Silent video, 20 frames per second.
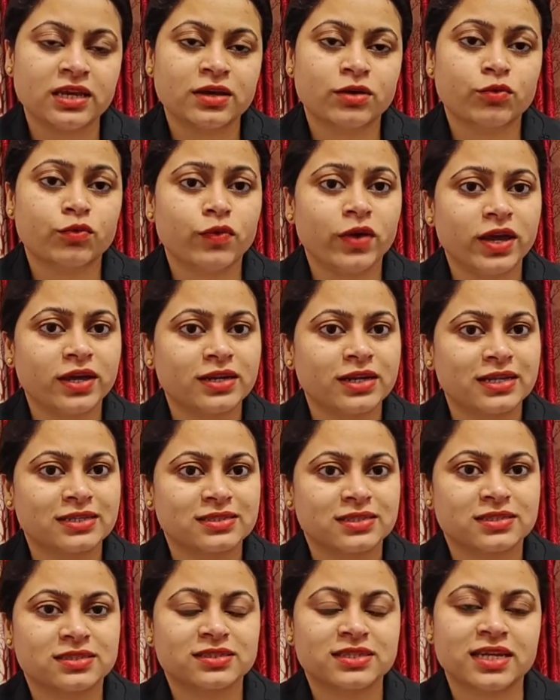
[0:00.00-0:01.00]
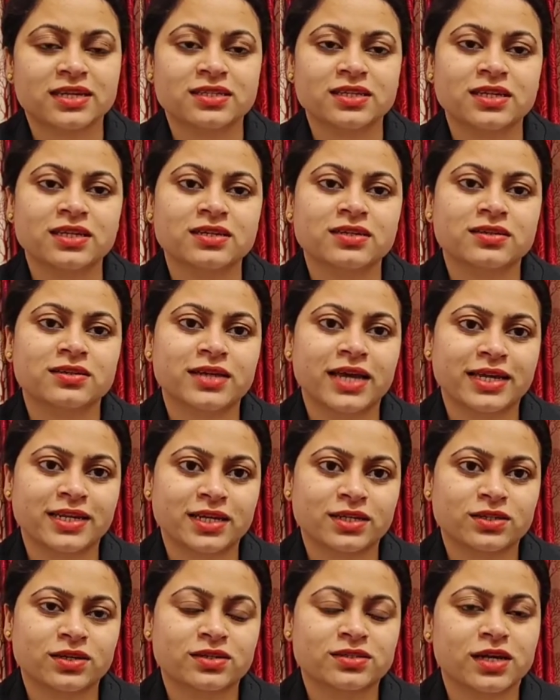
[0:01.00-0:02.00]
whereas static
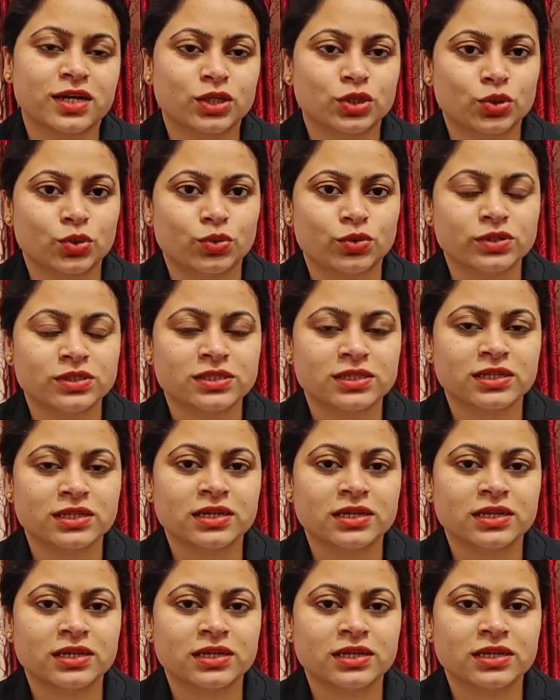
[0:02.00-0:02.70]
characters are those